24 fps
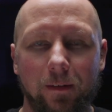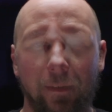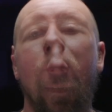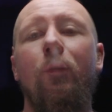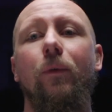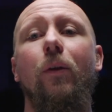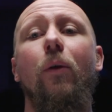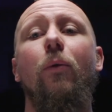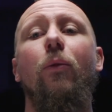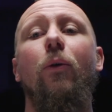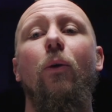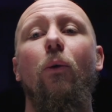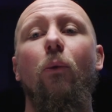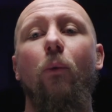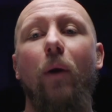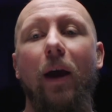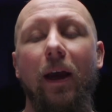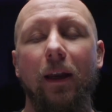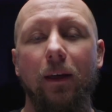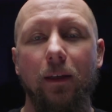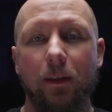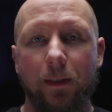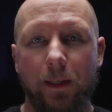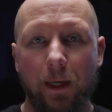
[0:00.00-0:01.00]
The
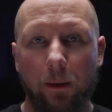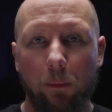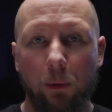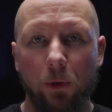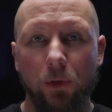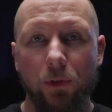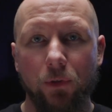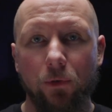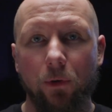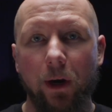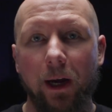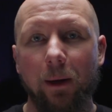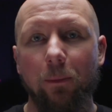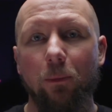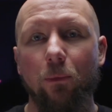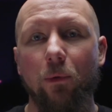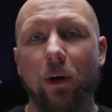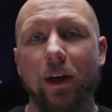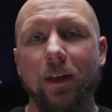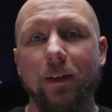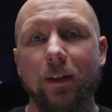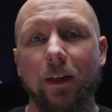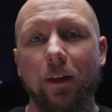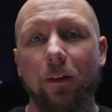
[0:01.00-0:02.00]
red double stripe
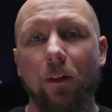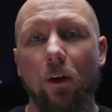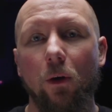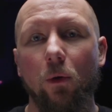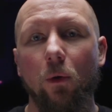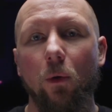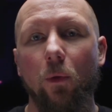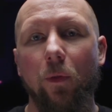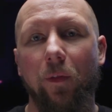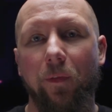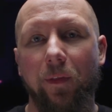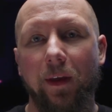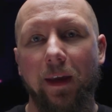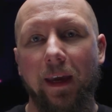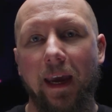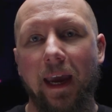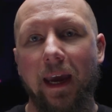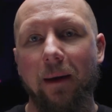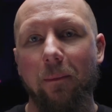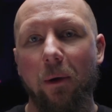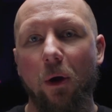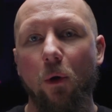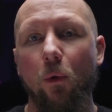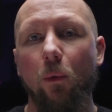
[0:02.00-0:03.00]
racing logo that they
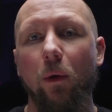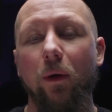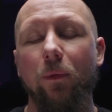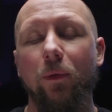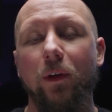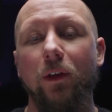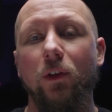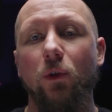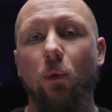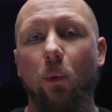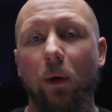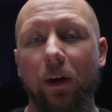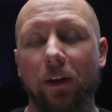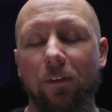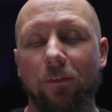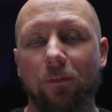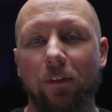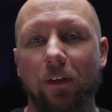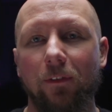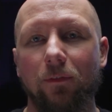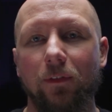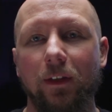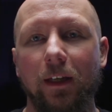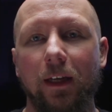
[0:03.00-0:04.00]
came out with in
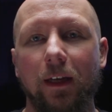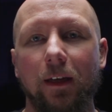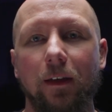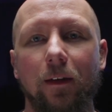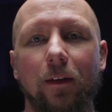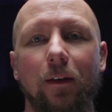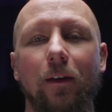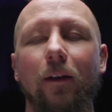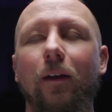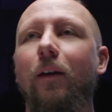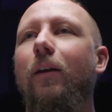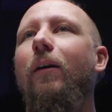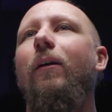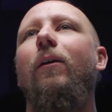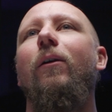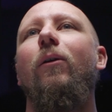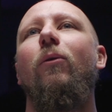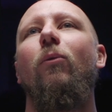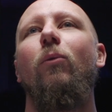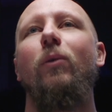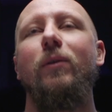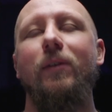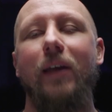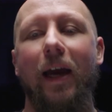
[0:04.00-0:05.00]
2015
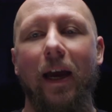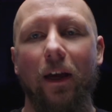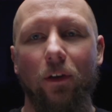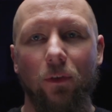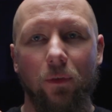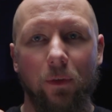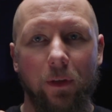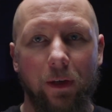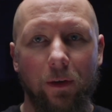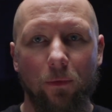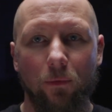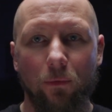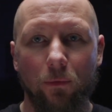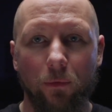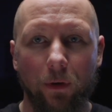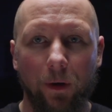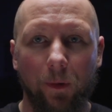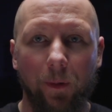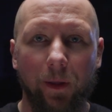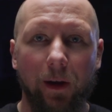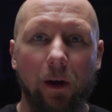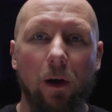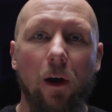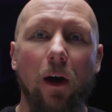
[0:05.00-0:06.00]
was actually
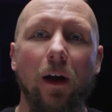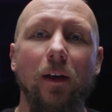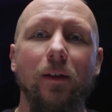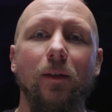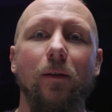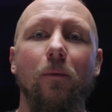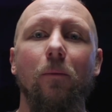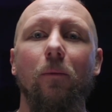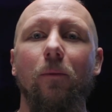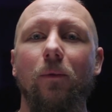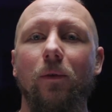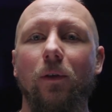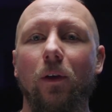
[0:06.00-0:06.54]
really awesome.